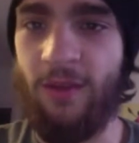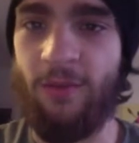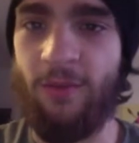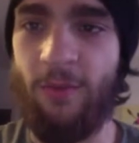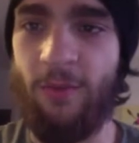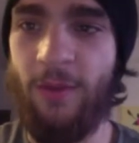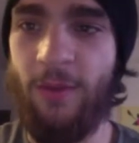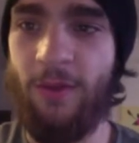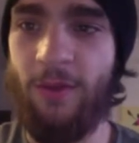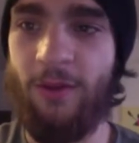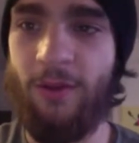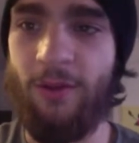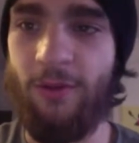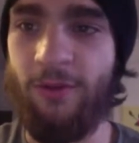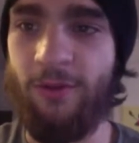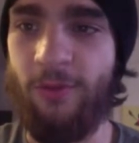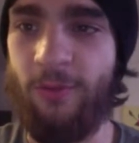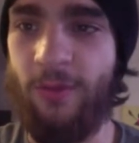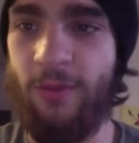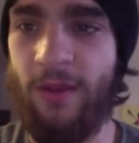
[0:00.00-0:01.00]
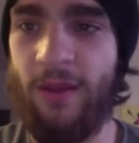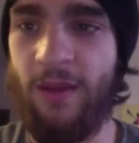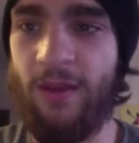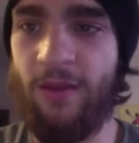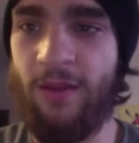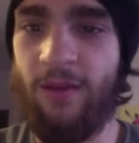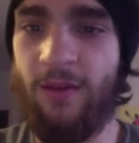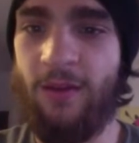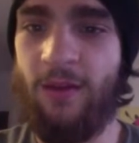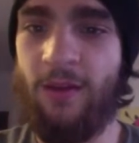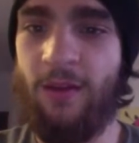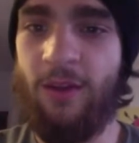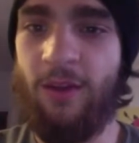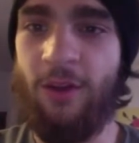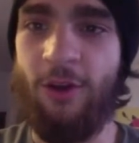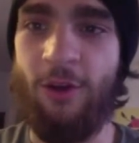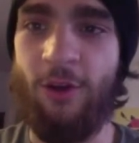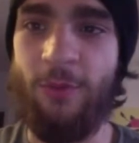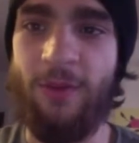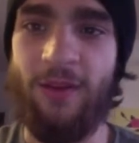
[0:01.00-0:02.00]
so maybe I'll go into Beak.
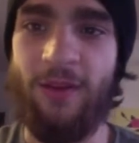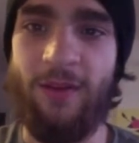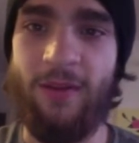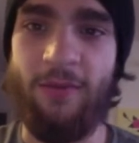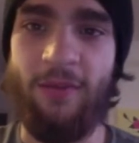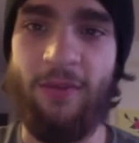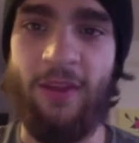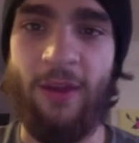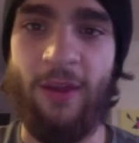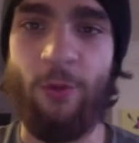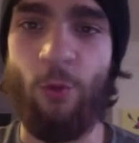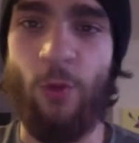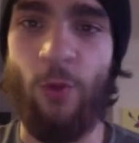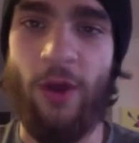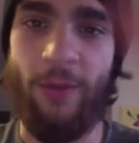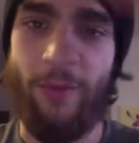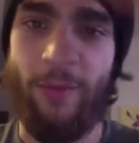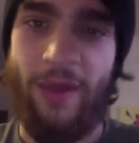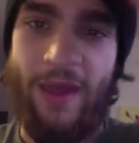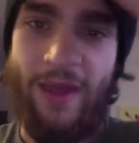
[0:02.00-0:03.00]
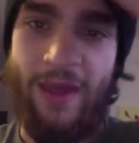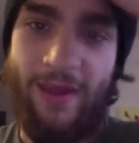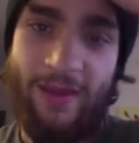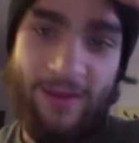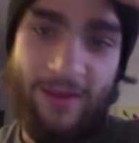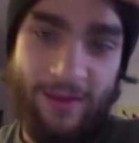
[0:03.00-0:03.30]
Hope it lives like one peck.